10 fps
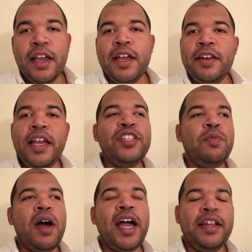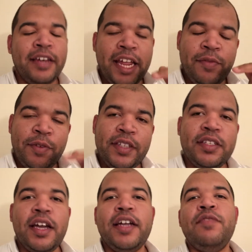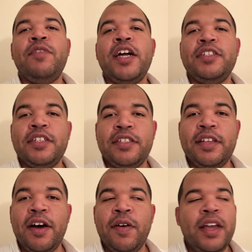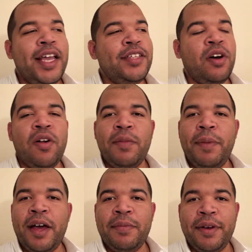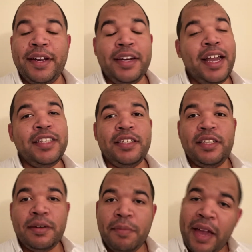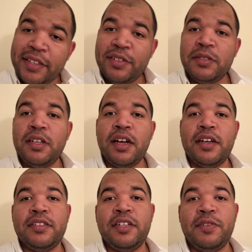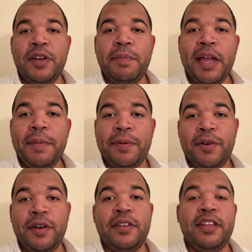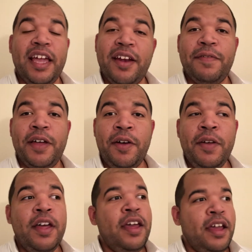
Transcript: And that's why they re-signed Roger Goodell. It's all about money. And I actually did a master's degree paper on the NFL.